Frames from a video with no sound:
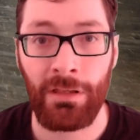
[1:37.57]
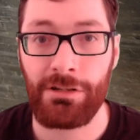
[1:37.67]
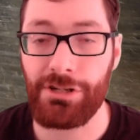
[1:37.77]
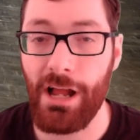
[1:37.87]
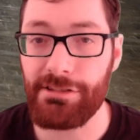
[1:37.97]

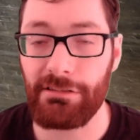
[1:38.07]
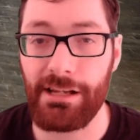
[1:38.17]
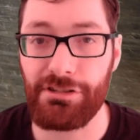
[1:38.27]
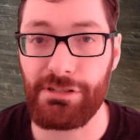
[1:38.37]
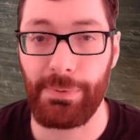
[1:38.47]
Shot
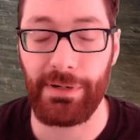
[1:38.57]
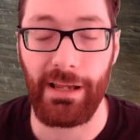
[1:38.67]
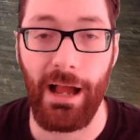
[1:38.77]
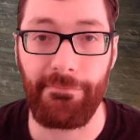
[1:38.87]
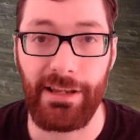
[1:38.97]
selection is
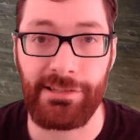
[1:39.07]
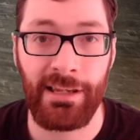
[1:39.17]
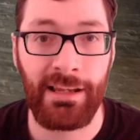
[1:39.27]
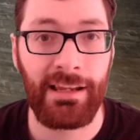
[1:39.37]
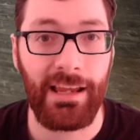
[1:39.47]
pretty obvious.
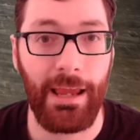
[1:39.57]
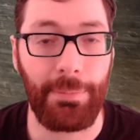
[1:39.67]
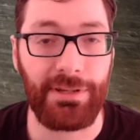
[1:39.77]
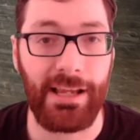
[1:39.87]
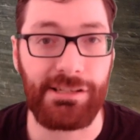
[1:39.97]
It
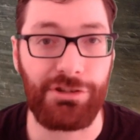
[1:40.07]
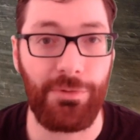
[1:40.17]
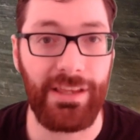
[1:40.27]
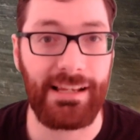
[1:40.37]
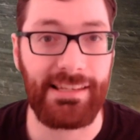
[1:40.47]
pertains
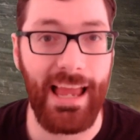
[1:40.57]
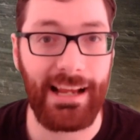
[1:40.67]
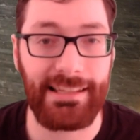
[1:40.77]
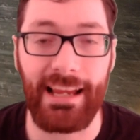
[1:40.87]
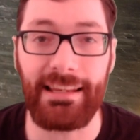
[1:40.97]
to the
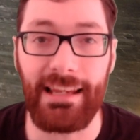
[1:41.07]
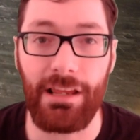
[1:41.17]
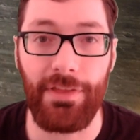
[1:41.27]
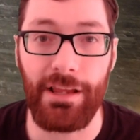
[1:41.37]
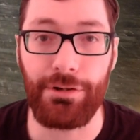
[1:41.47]
exact
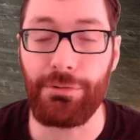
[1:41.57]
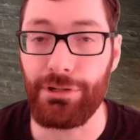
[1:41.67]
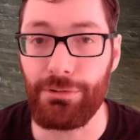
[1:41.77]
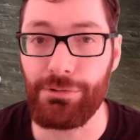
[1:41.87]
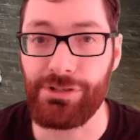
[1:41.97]
technique that you
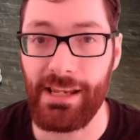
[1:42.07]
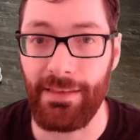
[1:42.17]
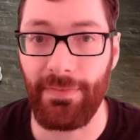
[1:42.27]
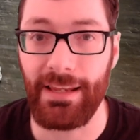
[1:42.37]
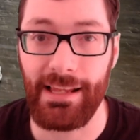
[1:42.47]
used
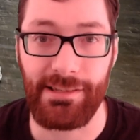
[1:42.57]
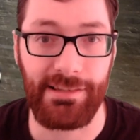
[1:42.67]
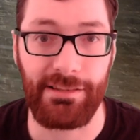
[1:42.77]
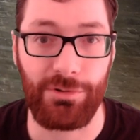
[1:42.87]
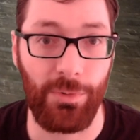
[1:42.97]
in the instance